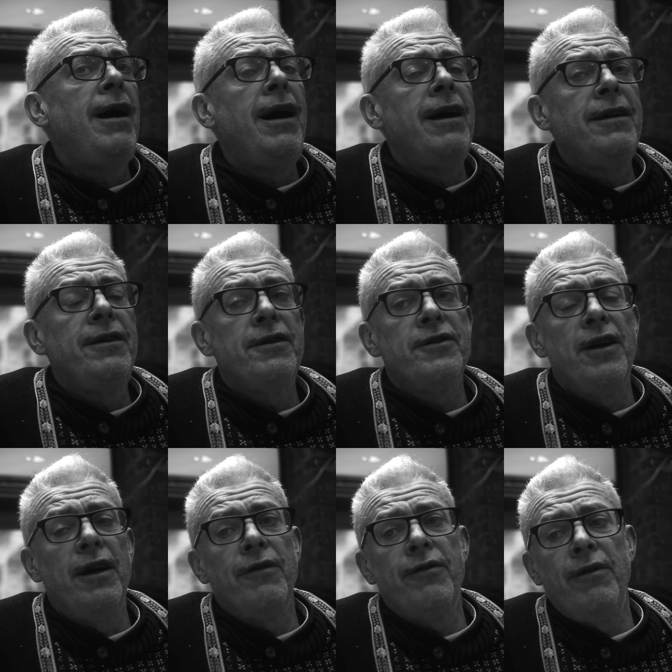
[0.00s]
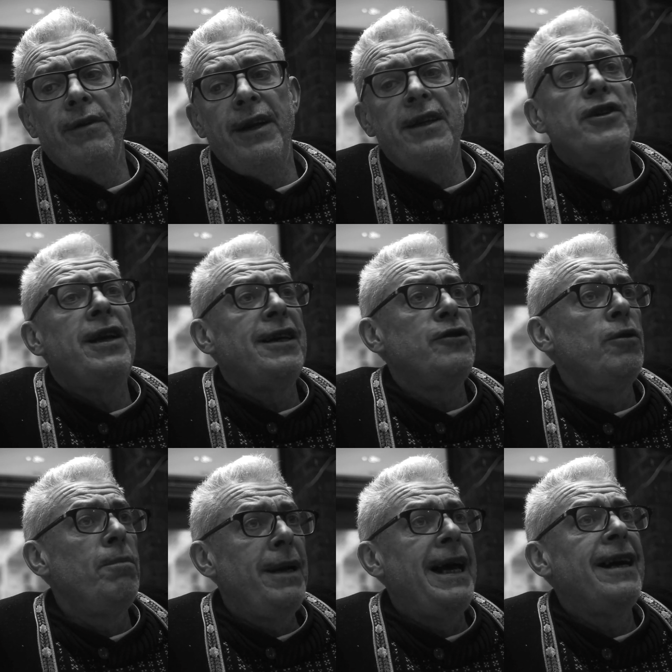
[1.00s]
Ireland has gone through an intellectual
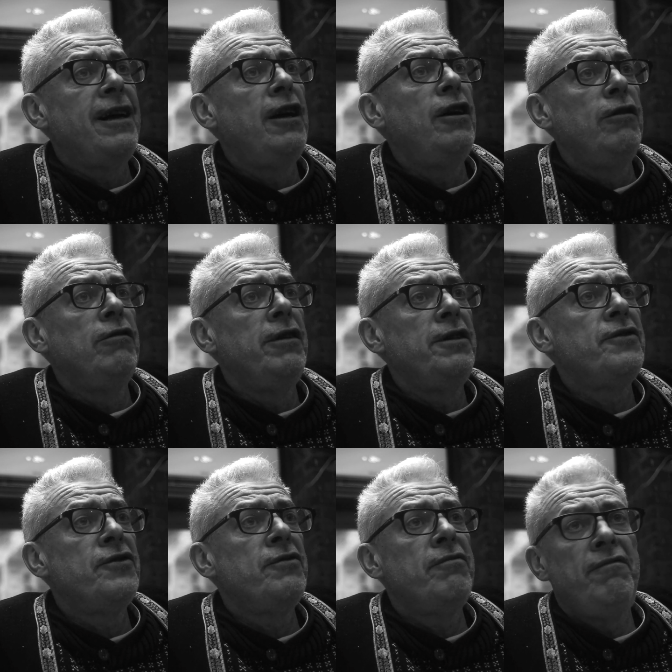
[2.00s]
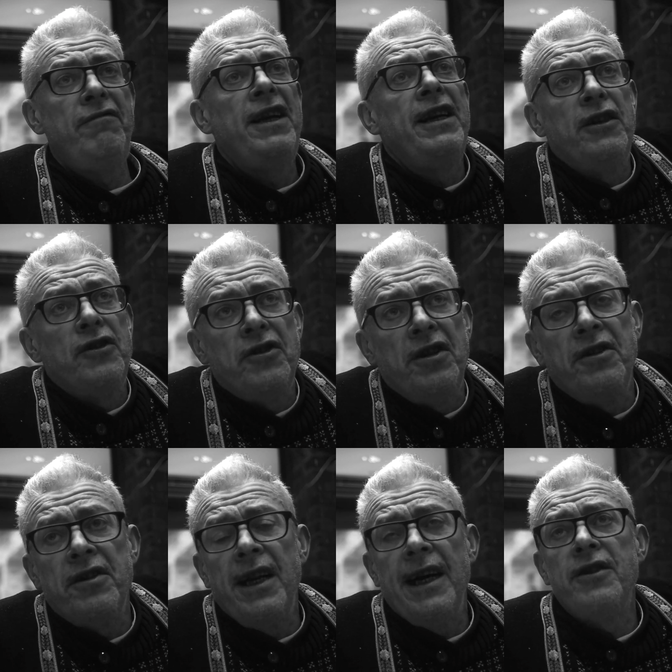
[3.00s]
black hole. It's finished
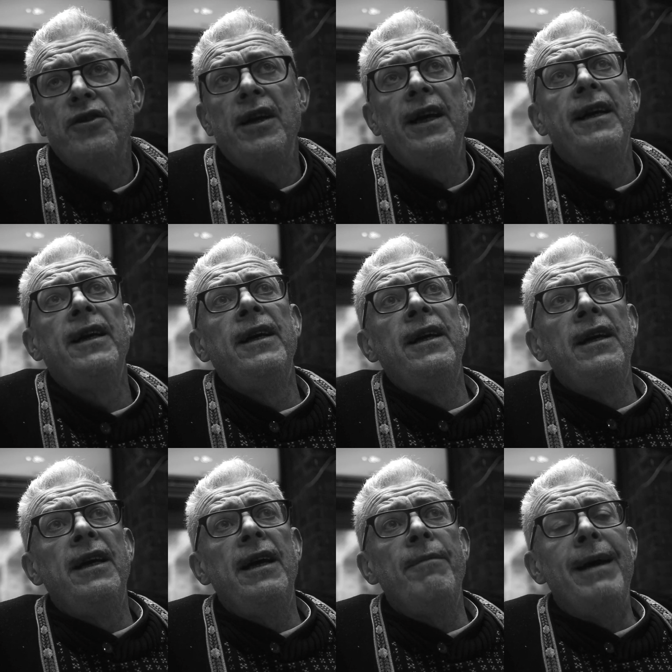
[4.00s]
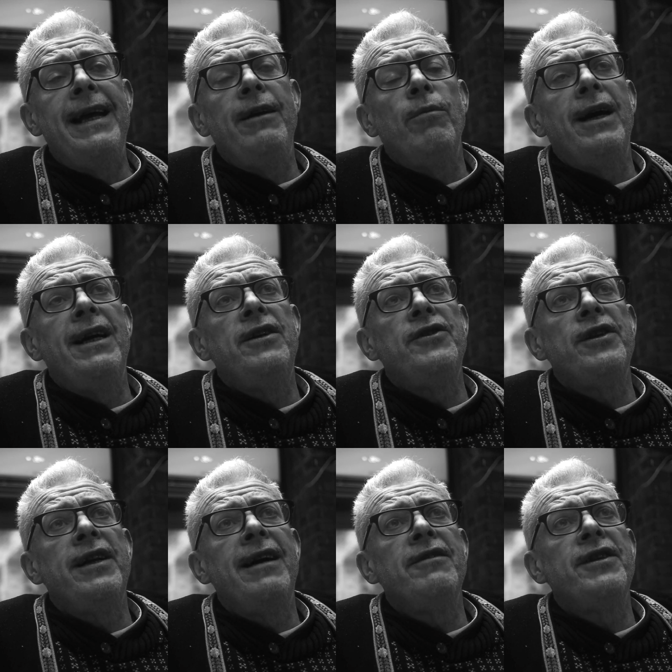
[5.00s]
intellectually in many ways.
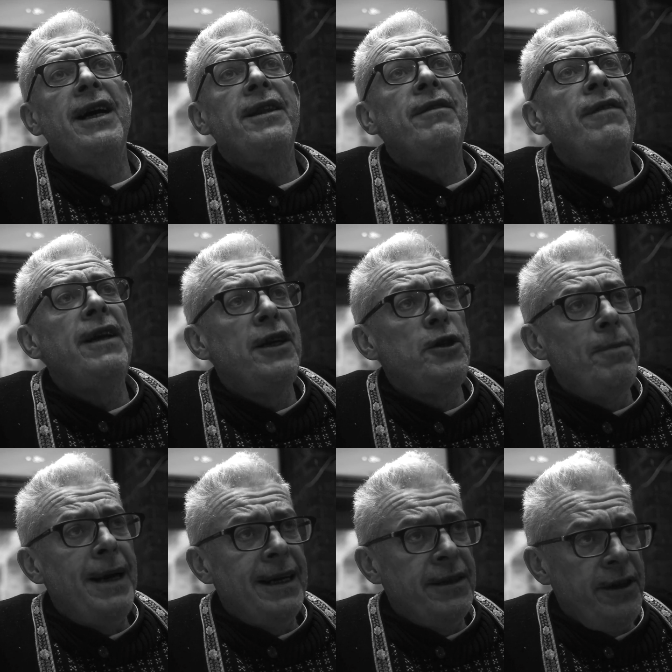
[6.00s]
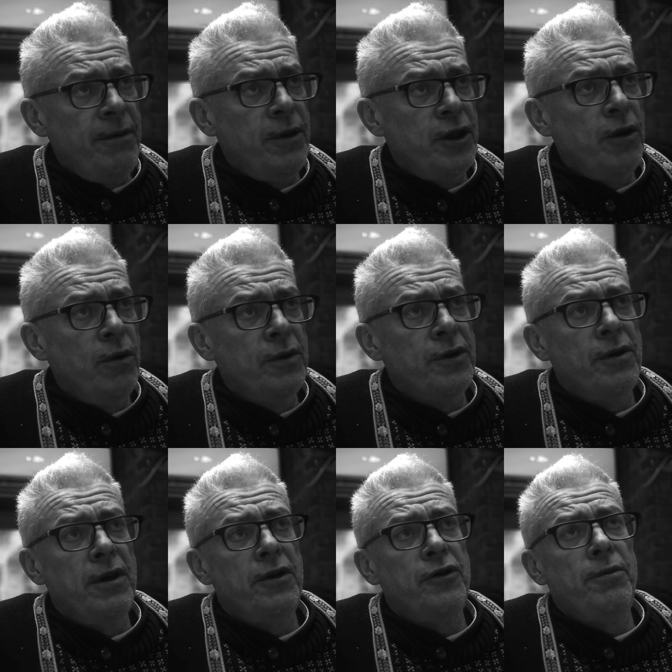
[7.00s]
And outside the Village magazine, which I also
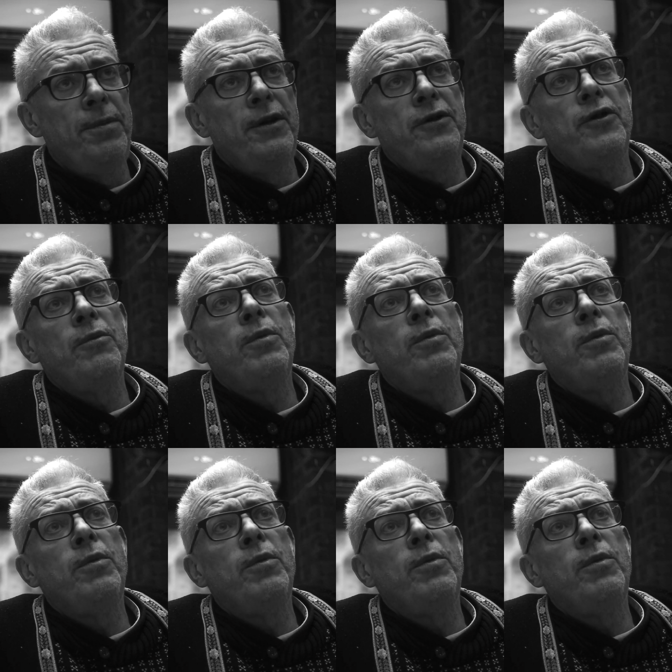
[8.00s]
contribute to,